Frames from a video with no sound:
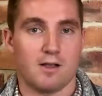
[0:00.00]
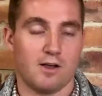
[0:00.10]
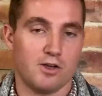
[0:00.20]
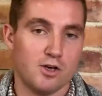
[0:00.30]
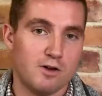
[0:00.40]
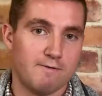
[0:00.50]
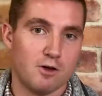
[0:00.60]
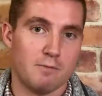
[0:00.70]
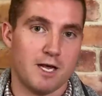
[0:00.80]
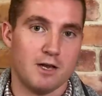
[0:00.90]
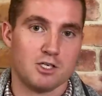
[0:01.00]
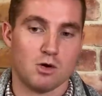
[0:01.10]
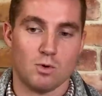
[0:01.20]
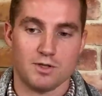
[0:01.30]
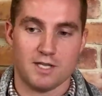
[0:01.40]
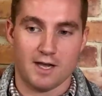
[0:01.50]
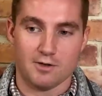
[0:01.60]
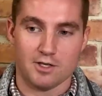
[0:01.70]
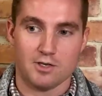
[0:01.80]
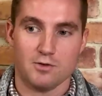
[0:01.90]
A good fund manager will
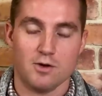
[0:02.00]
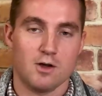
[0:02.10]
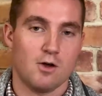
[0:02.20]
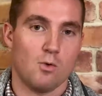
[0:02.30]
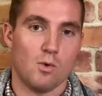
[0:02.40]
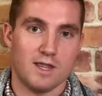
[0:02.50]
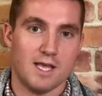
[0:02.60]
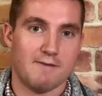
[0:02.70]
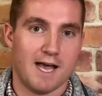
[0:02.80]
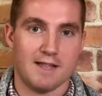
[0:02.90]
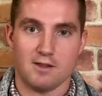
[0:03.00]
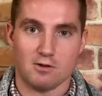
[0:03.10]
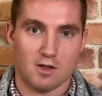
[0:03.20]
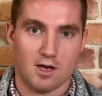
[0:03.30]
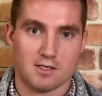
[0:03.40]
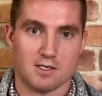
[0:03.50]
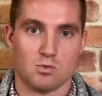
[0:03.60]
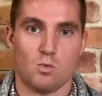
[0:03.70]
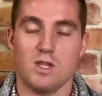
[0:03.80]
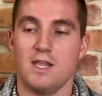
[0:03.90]
tell you when they've had their losses,
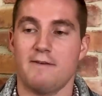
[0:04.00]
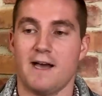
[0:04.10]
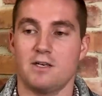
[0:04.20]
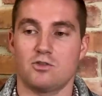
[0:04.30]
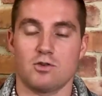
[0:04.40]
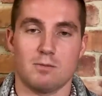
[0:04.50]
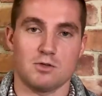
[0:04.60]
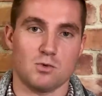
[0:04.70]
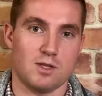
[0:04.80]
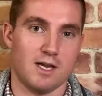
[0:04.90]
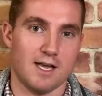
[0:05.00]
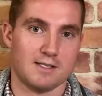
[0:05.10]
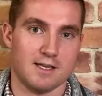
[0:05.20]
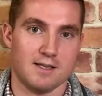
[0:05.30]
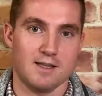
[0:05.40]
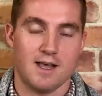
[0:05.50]
when they've had troubles with an asset.